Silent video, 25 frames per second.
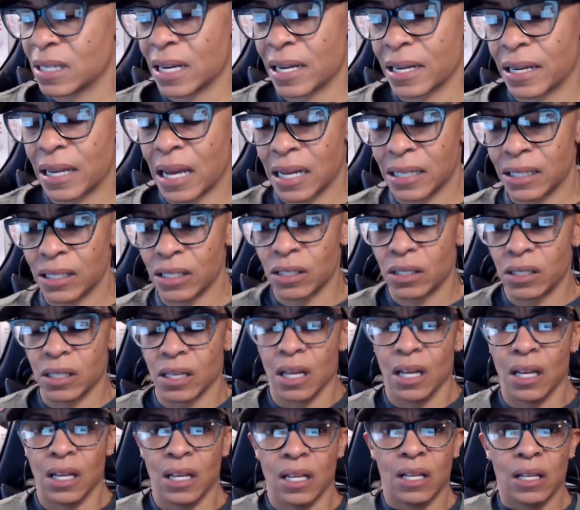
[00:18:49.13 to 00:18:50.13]
I just
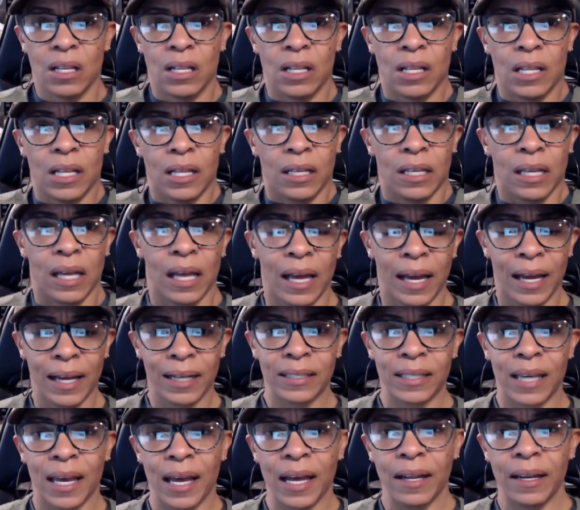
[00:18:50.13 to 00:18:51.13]
had to
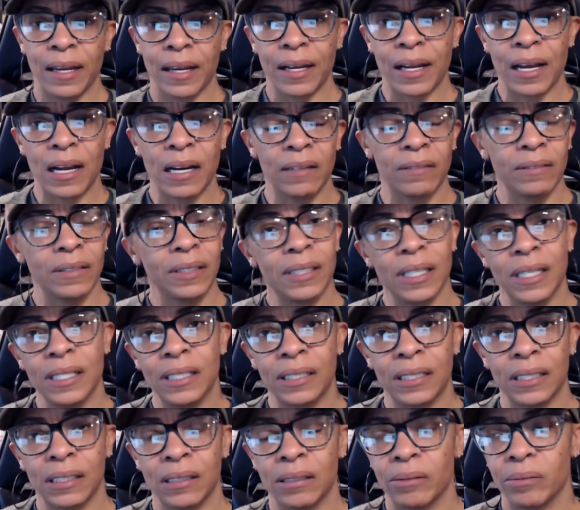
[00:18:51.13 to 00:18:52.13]
have that
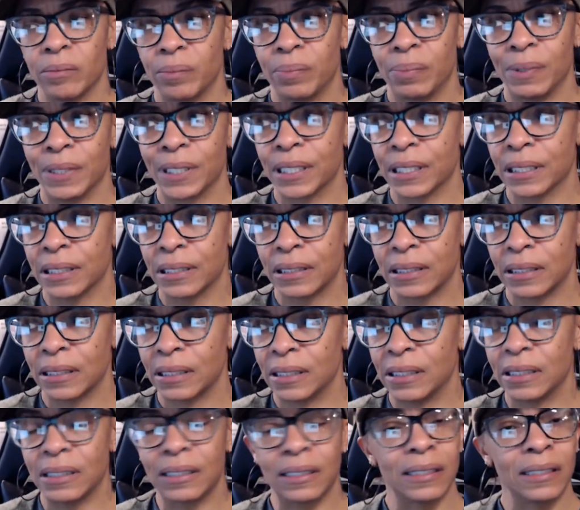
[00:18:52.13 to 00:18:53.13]
conversation because
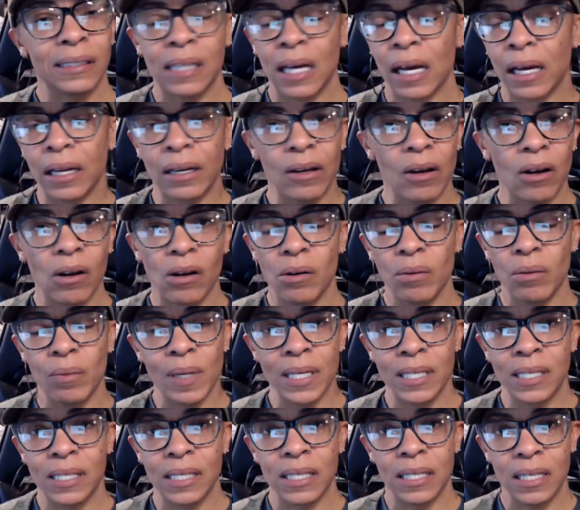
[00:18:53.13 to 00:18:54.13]
it's not
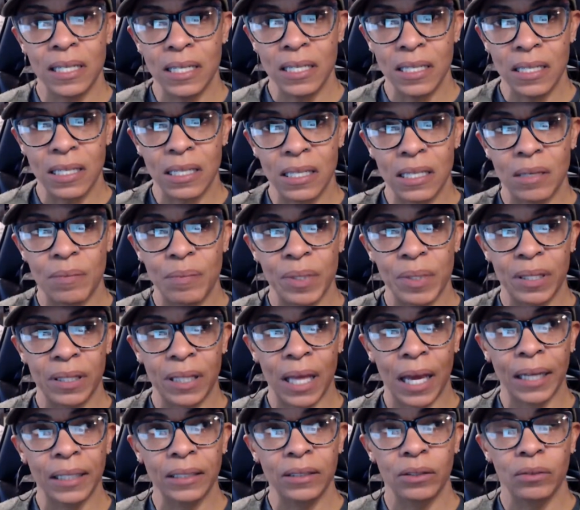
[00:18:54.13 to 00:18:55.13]
always easy, but
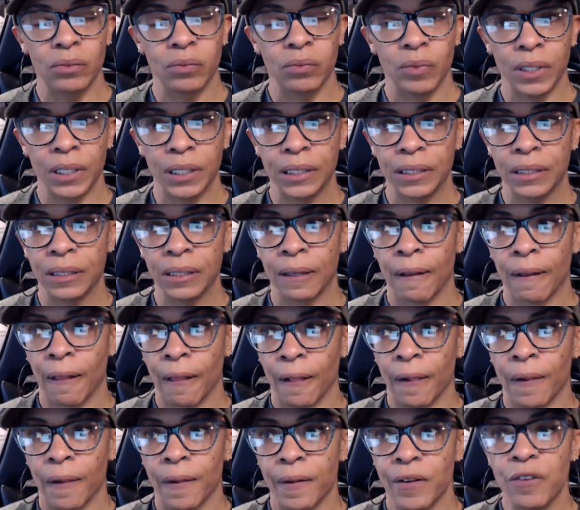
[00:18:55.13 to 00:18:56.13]
that's when
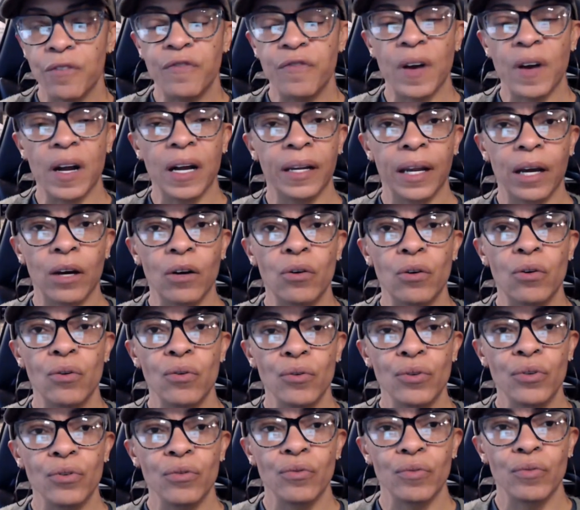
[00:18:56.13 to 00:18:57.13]
you find out who
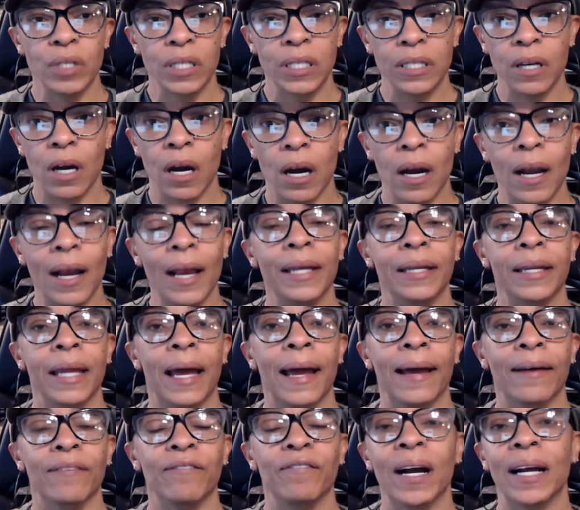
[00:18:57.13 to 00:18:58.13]
you really are and
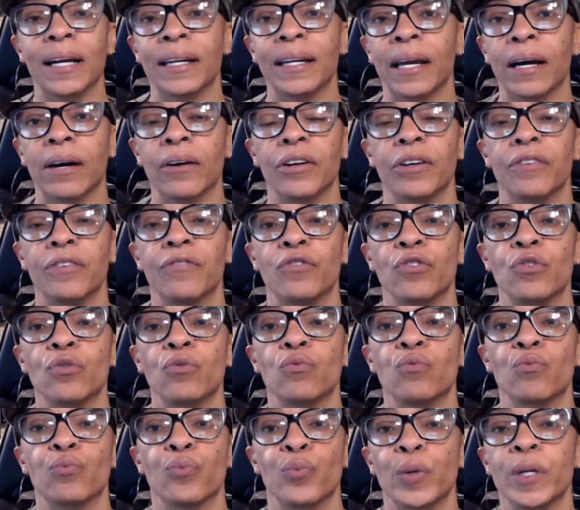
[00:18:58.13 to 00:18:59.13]
find out if you
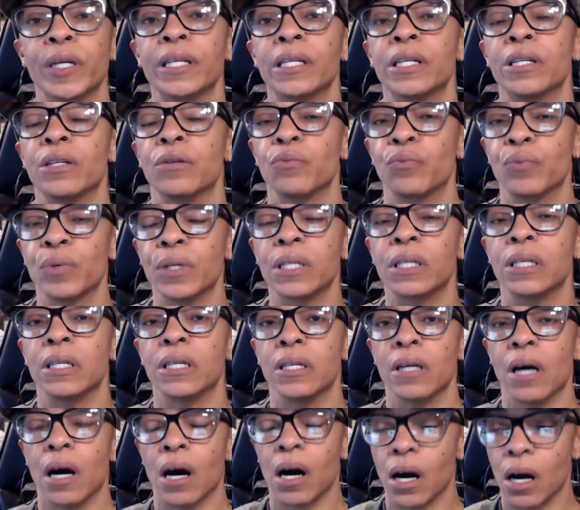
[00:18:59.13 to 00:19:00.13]
really, really
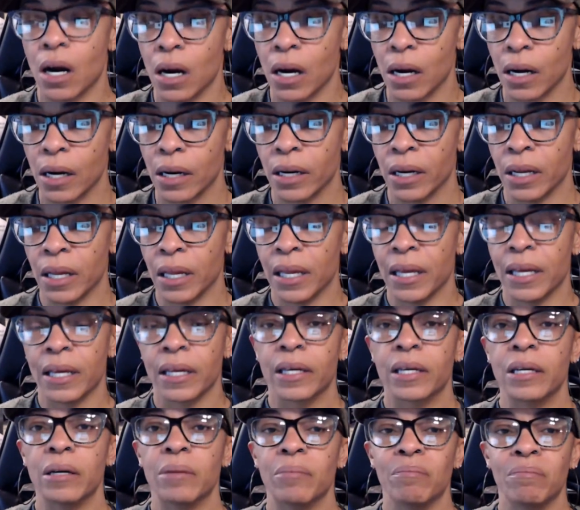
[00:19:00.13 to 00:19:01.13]
are
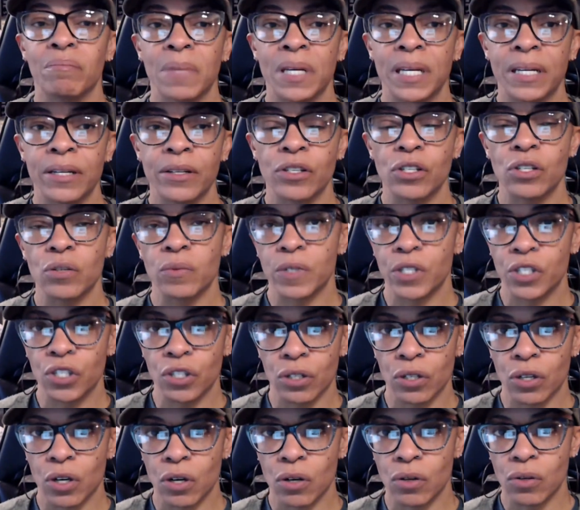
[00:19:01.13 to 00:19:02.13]
committed to what your
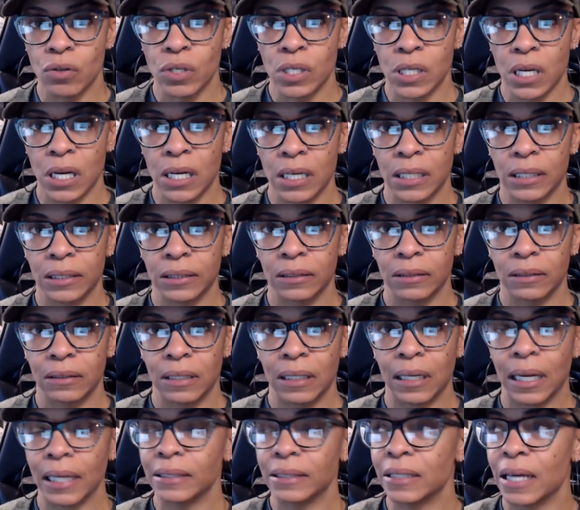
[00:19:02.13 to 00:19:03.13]
goals are. I
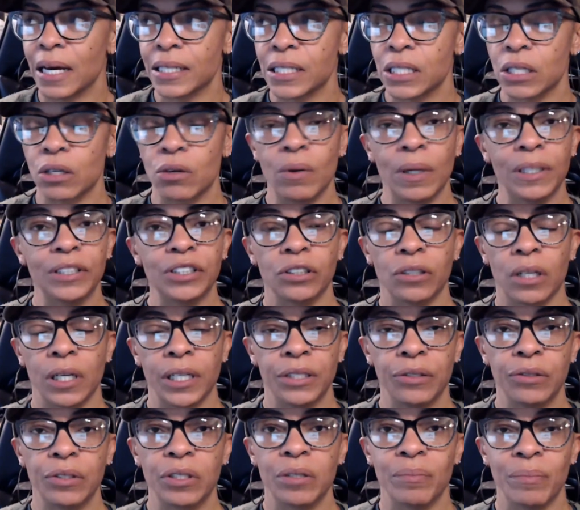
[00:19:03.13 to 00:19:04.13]
like to ask the question, are you
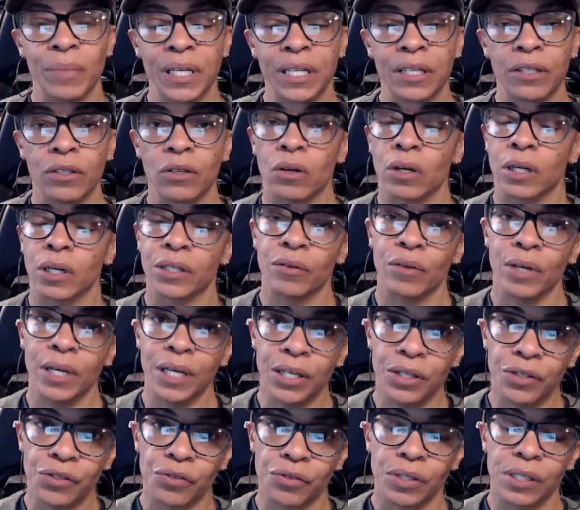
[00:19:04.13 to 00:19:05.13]
committed or are you
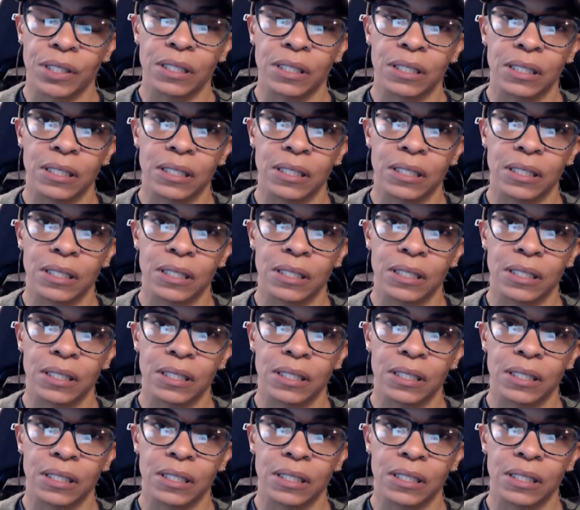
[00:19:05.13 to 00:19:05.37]
interested?